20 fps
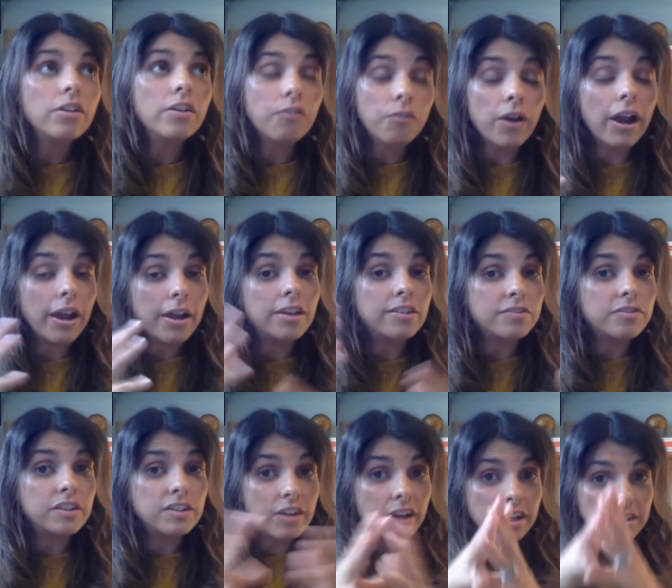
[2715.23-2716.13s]
right? Because
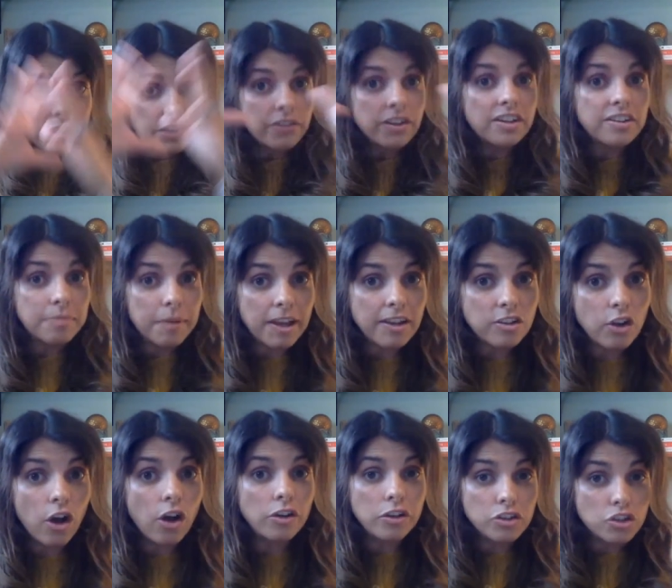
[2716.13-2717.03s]
physical activity expands
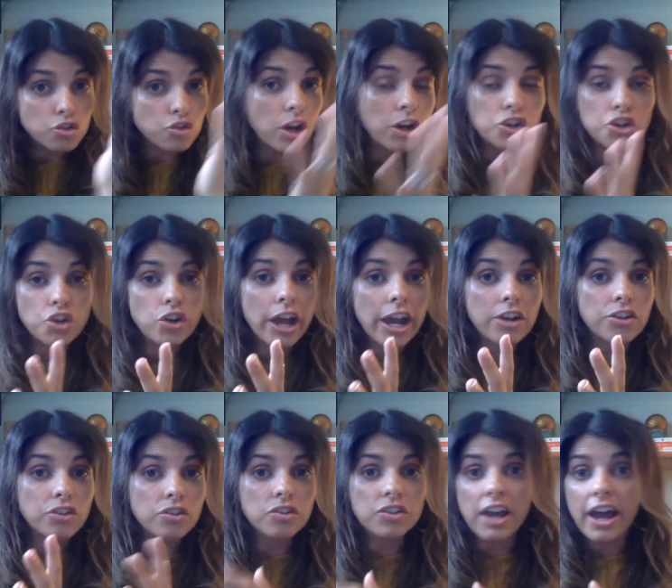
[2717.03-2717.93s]
all structured
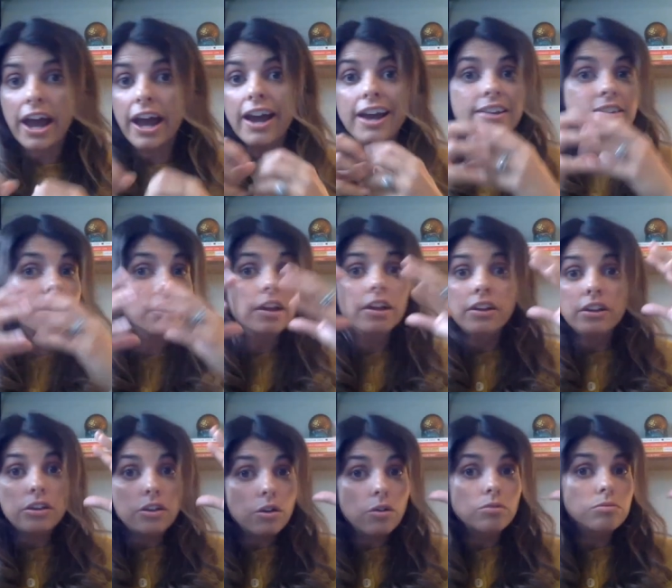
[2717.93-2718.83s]
exercise,
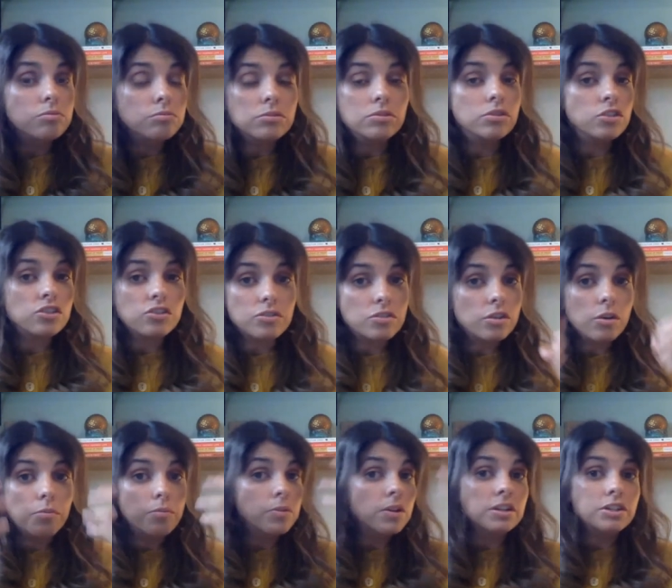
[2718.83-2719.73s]
you know, just, you
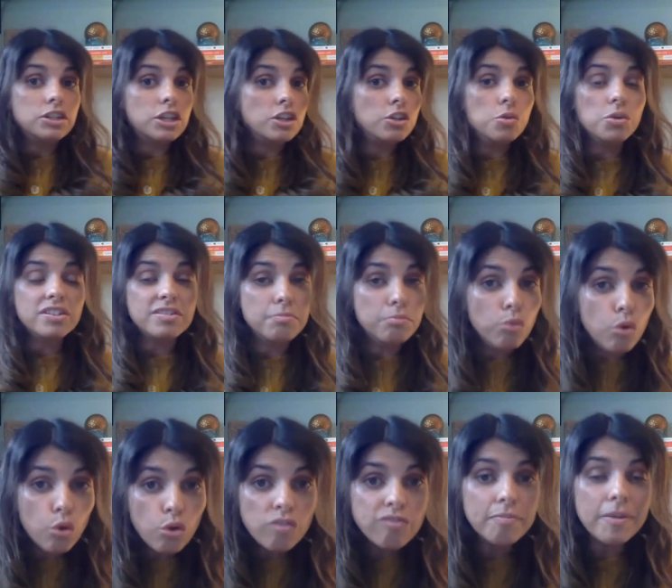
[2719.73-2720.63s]
know, continuous
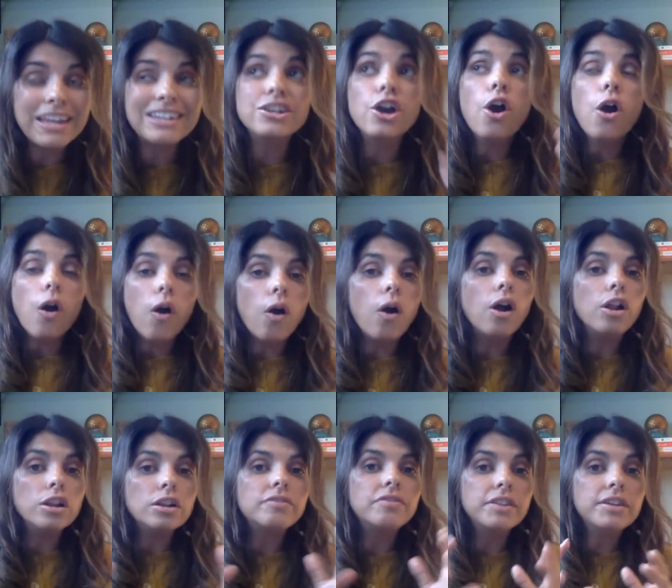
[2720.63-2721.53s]
movement,
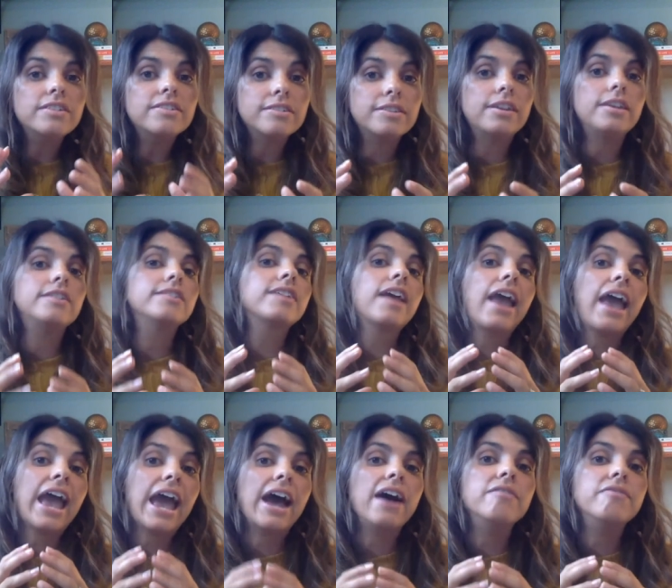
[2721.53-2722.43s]
all of these things
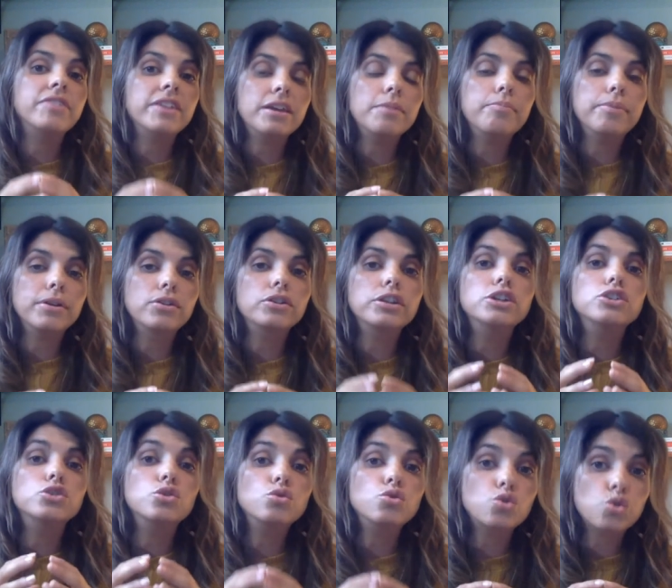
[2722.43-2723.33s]
have the ability
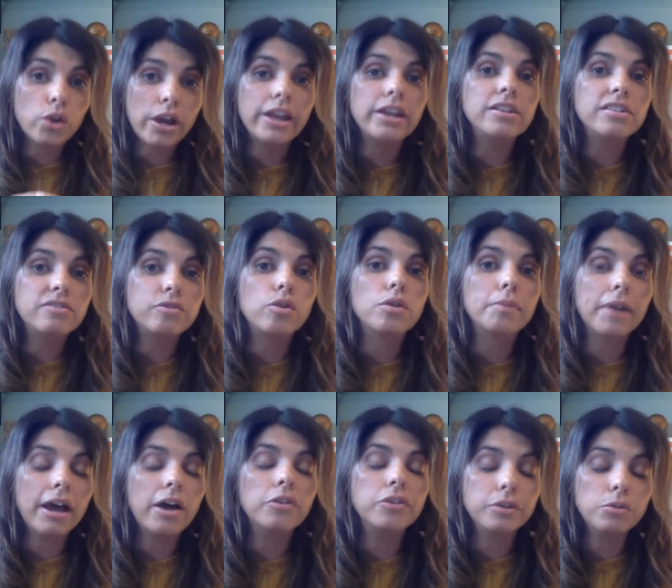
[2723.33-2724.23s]
to transform
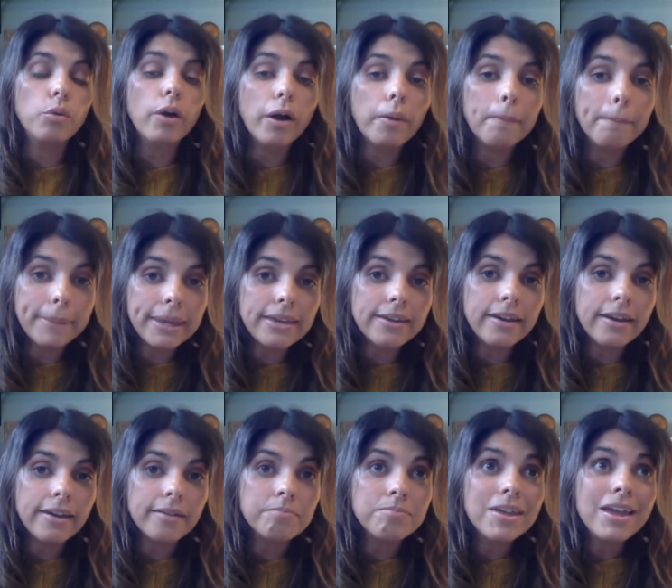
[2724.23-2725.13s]
health and well
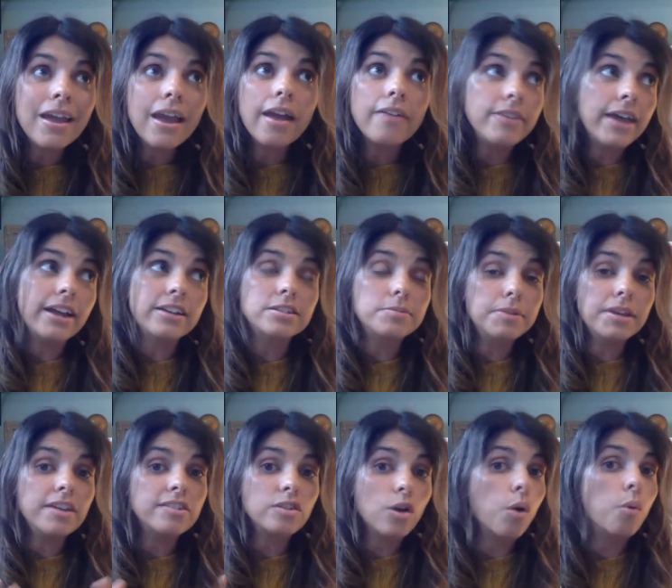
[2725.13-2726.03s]
being. And that to me
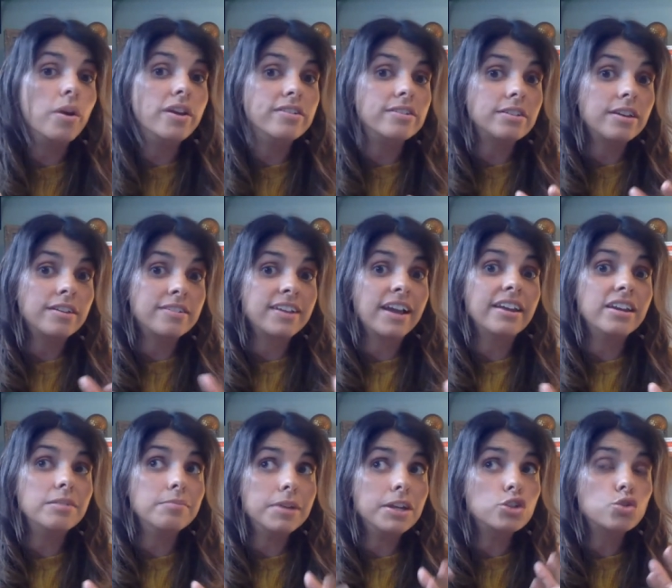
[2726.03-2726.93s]
has always
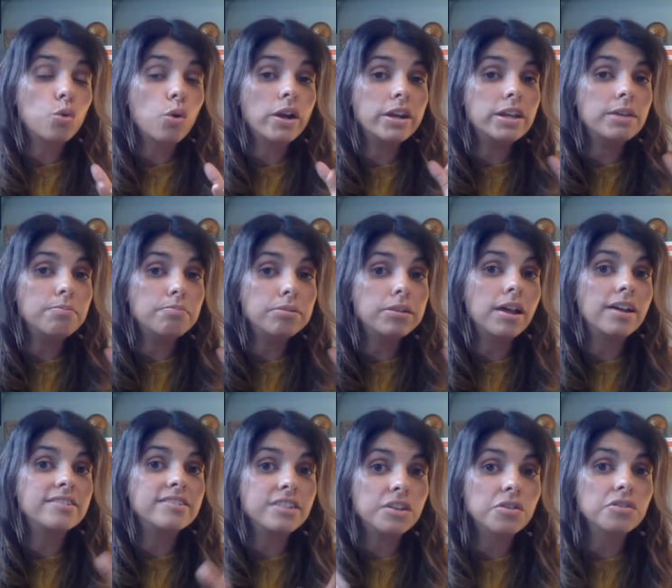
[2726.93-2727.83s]
excited me. 20
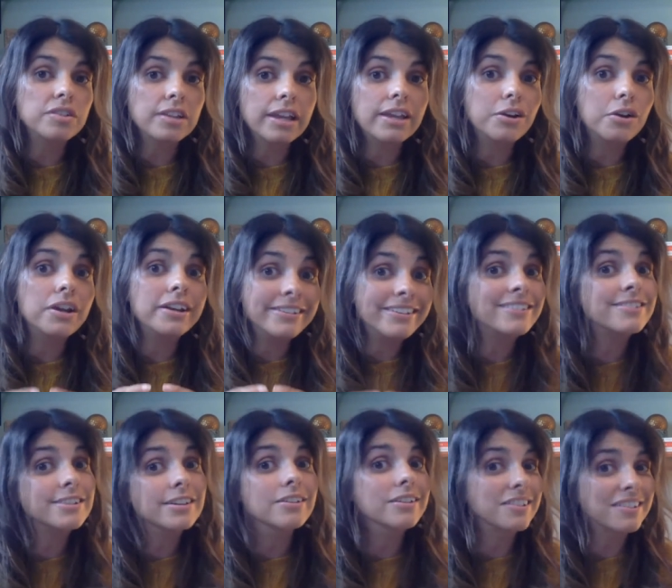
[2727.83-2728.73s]
plus years later, it still